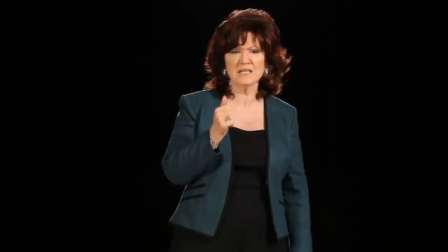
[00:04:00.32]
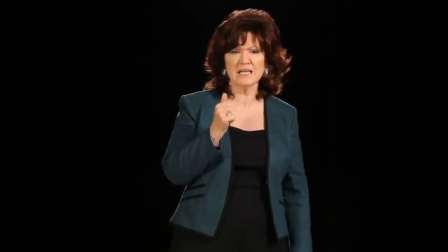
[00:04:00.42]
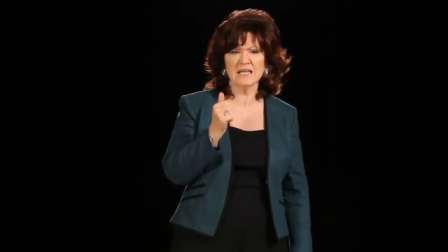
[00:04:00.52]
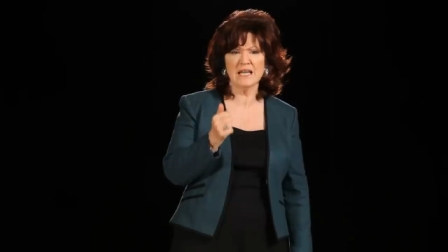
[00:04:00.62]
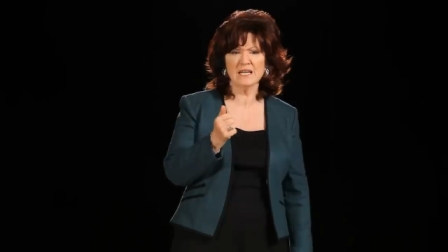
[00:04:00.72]
and
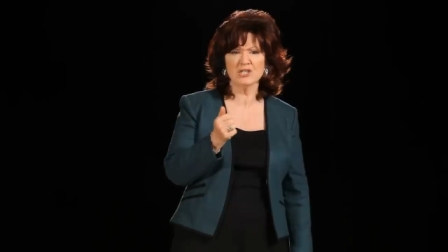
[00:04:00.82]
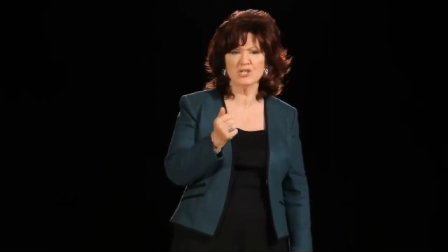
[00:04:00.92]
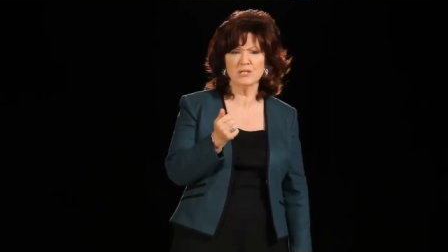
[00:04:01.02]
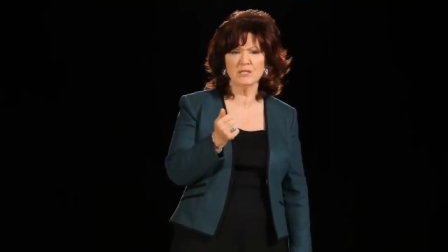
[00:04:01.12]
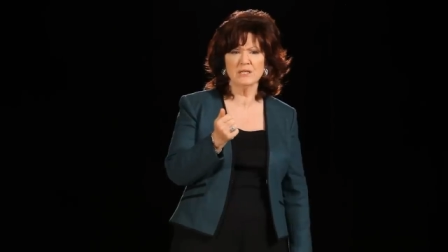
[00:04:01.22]

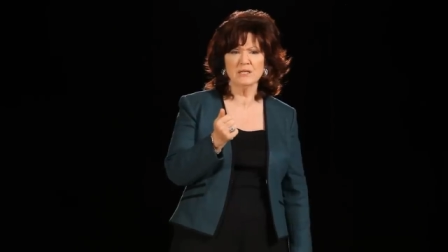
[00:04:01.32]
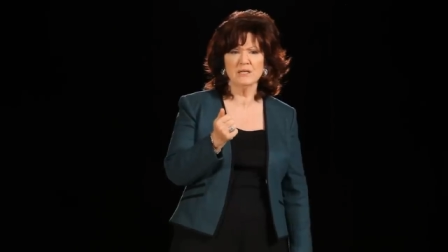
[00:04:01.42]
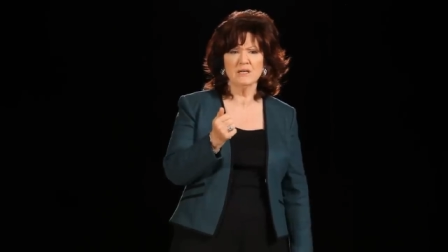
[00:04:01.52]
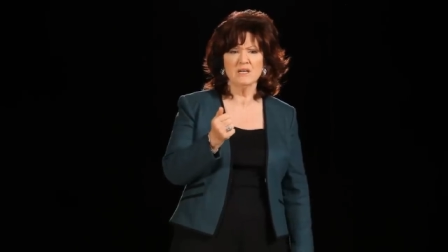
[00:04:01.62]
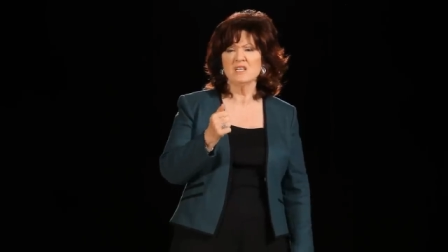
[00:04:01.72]
connection,
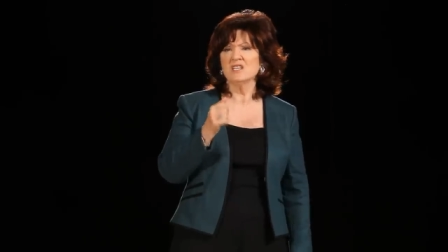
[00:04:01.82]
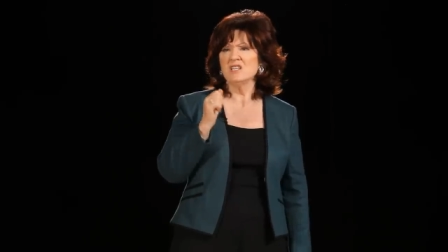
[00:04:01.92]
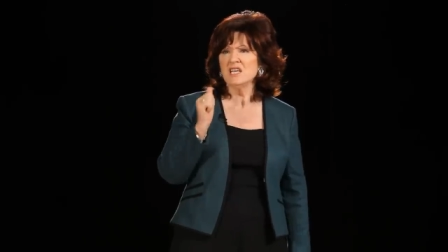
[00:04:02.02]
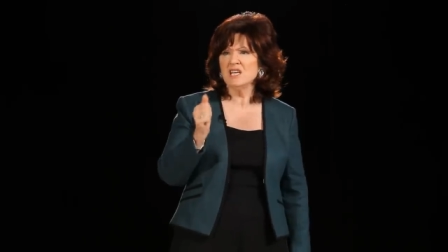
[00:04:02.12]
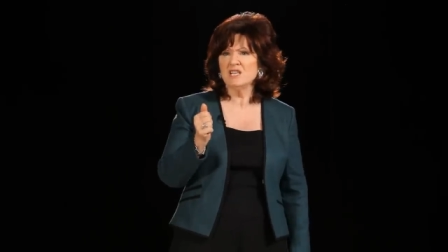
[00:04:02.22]

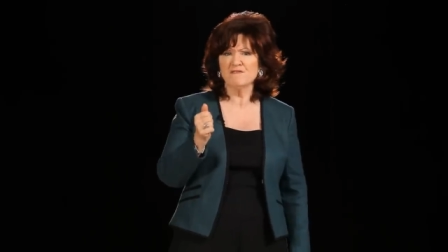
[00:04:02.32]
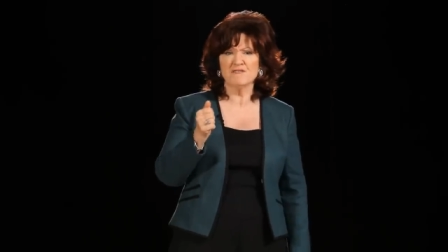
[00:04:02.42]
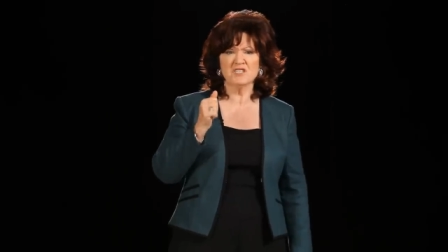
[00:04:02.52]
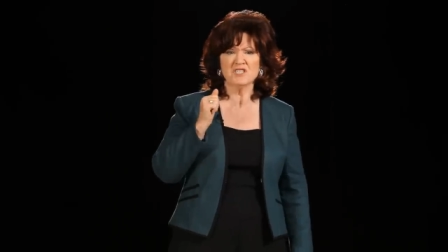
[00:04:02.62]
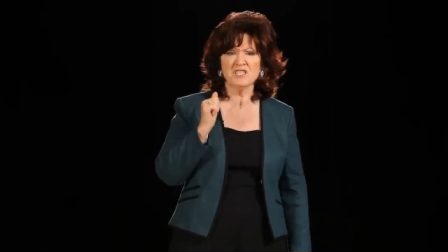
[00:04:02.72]
need
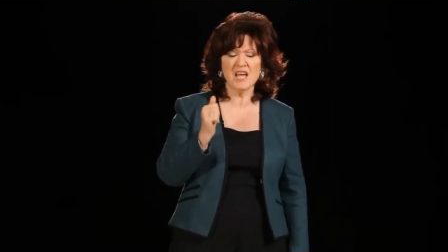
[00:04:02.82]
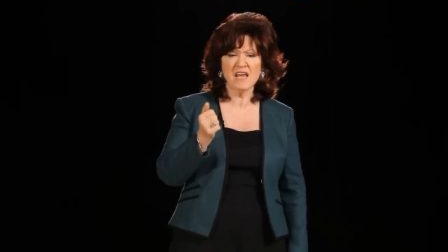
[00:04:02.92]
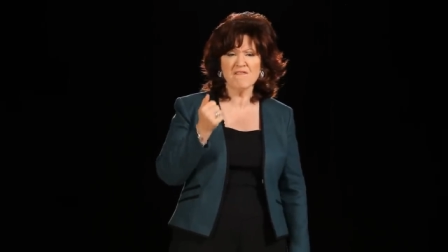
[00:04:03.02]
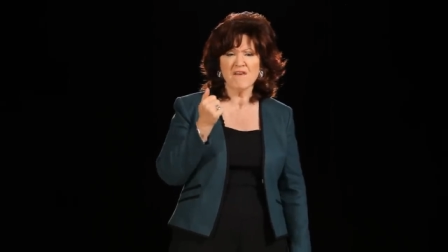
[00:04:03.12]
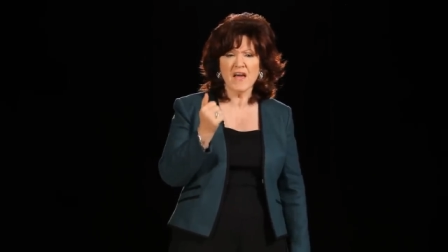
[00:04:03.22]
for
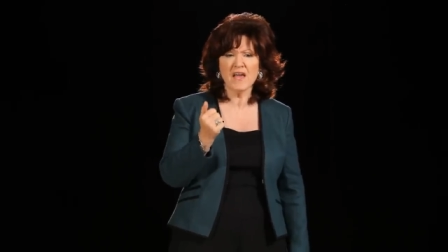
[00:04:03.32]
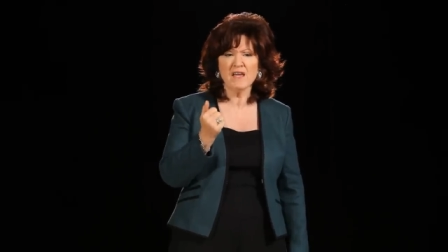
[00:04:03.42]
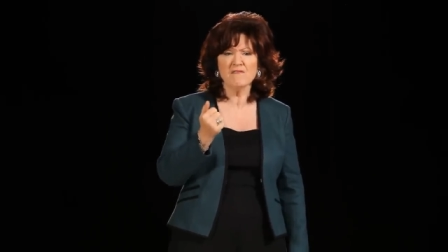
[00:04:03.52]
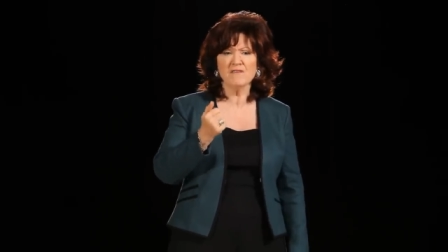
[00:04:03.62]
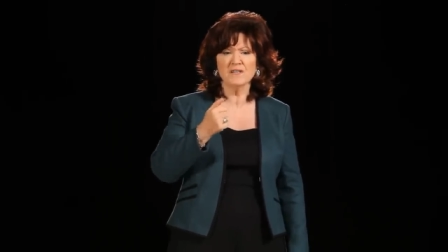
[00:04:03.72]
safe
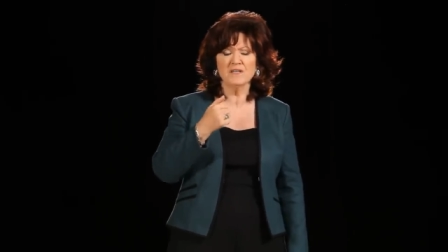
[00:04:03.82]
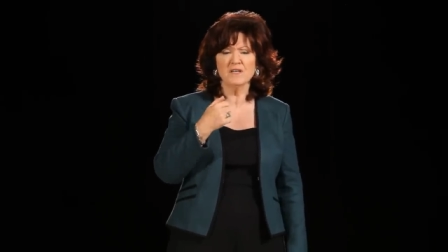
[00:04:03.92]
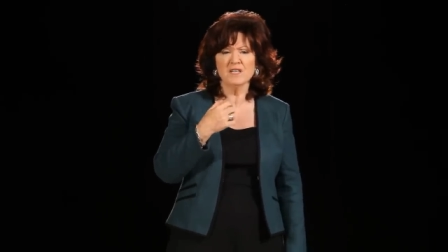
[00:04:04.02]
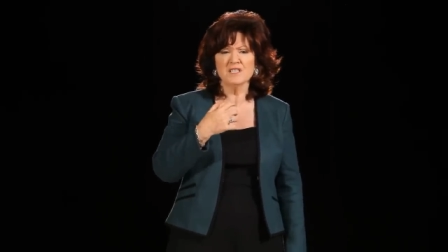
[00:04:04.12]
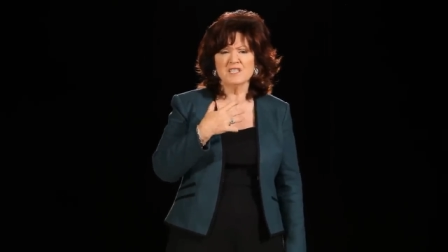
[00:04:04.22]
haven,
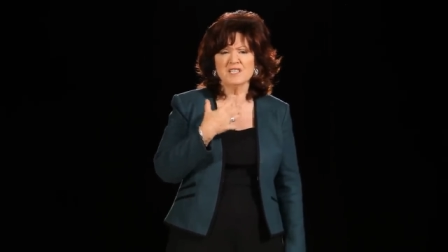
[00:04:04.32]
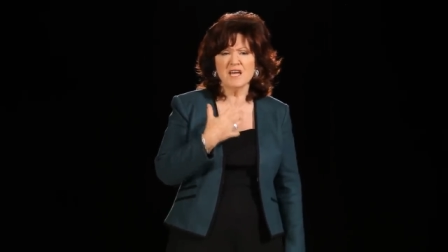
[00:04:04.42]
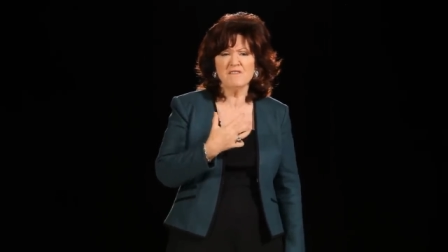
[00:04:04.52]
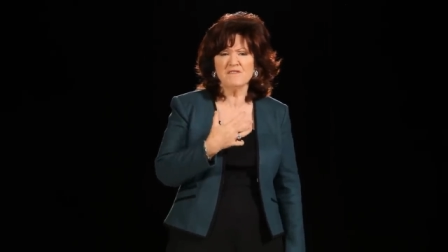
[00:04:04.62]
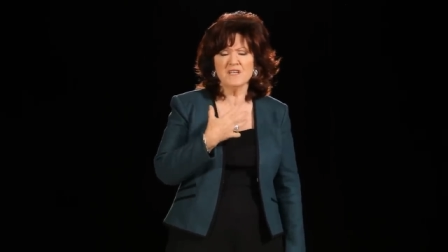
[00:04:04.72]

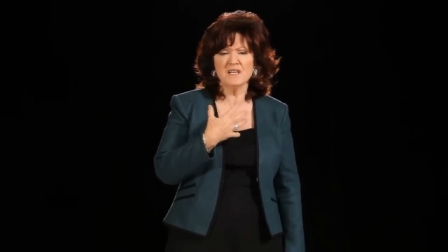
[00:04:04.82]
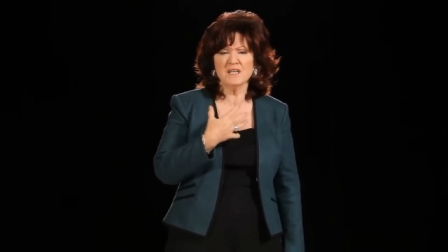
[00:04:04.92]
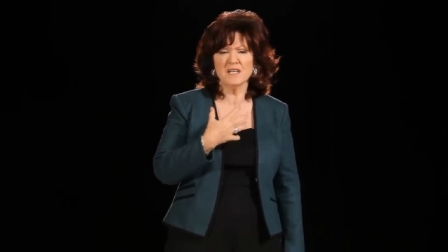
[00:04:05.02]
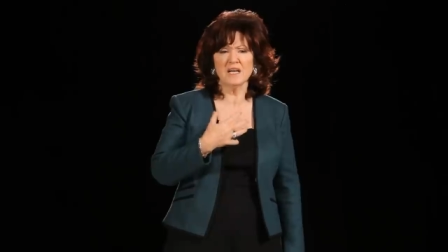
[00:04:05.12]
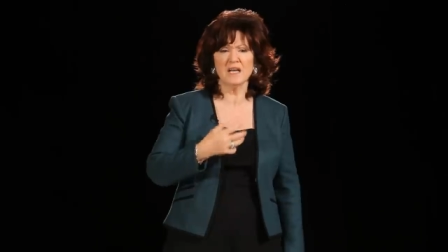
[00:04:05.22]
safety and
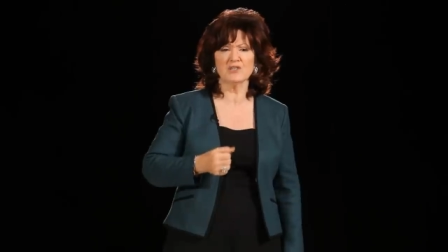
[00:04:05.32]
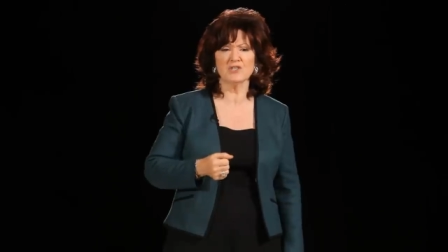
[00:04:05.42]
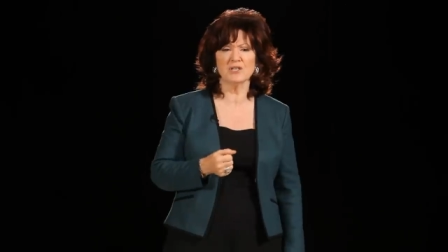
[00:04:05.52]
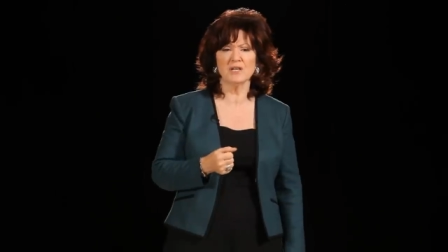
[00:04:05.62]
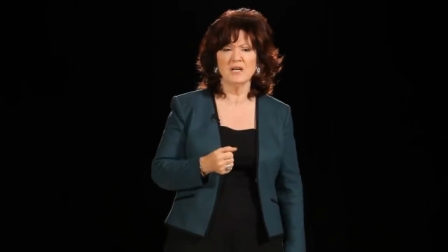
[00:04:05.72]

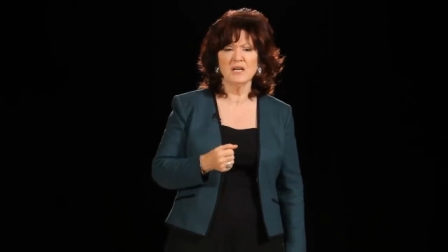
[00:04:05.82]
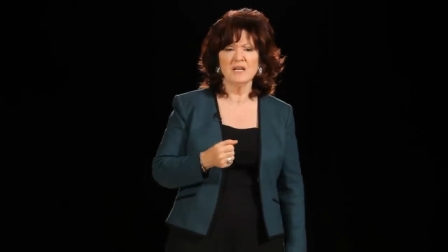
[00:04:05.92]
connection,